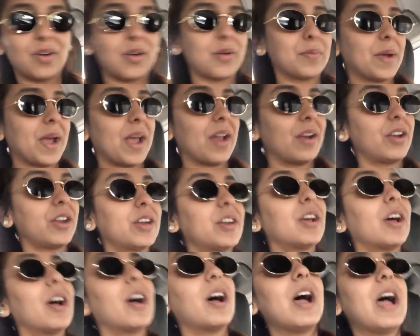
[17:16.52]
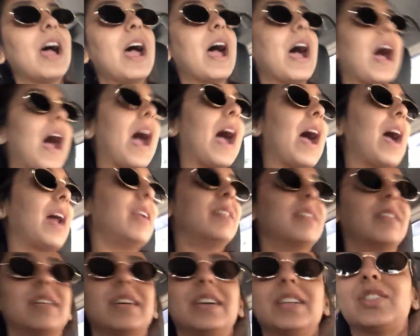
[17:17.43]
got married.
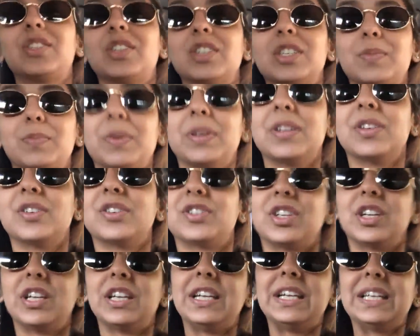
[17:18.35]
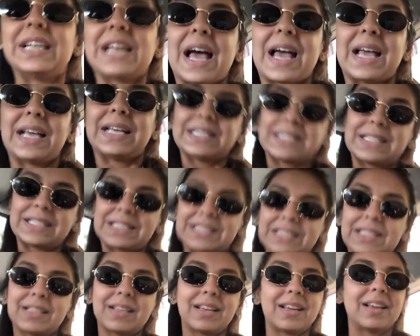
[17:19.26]
And it's just been a really
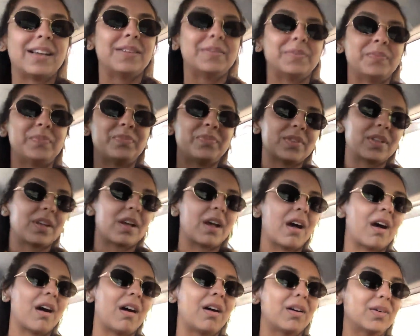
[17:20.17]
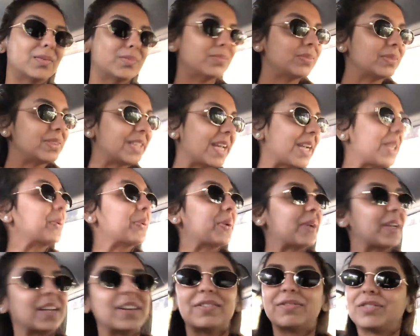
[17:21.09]
nice
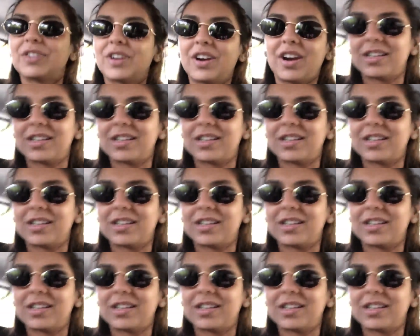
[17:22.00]
getaway for